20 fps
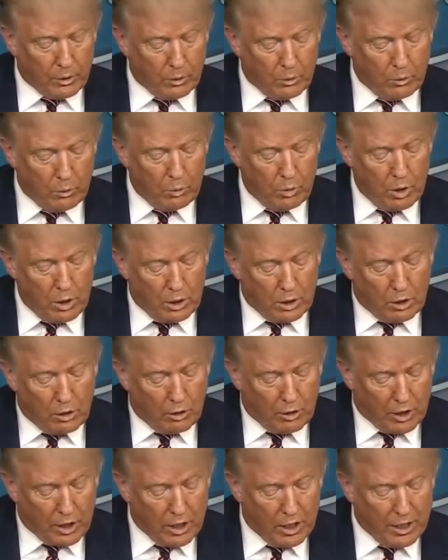While
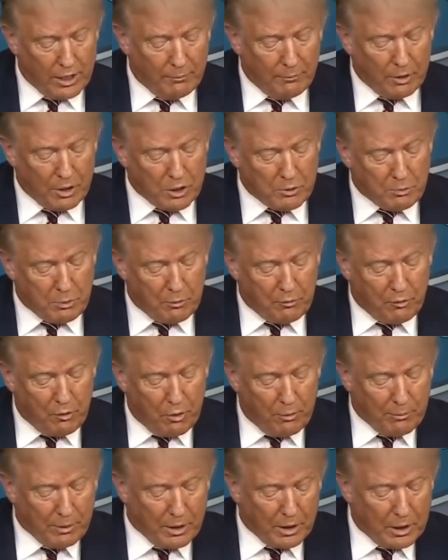our economy is
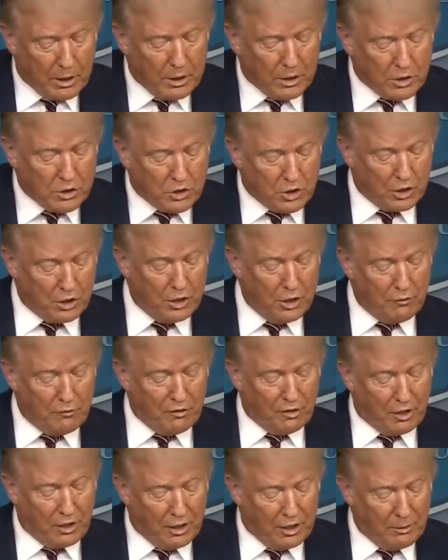performing
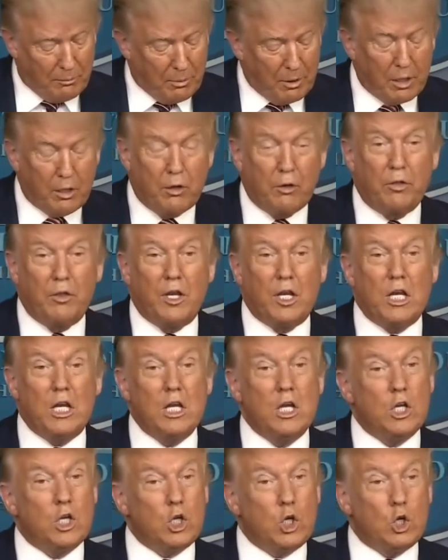significantly better than
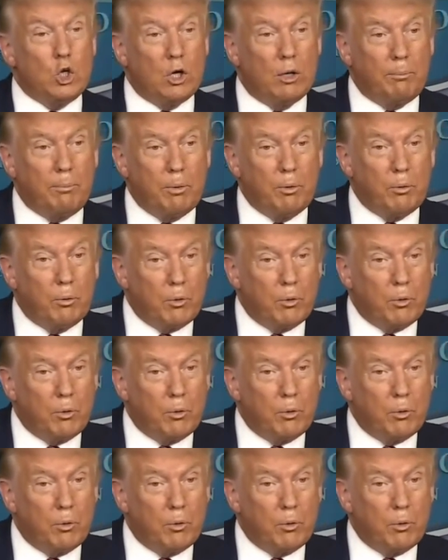Europe,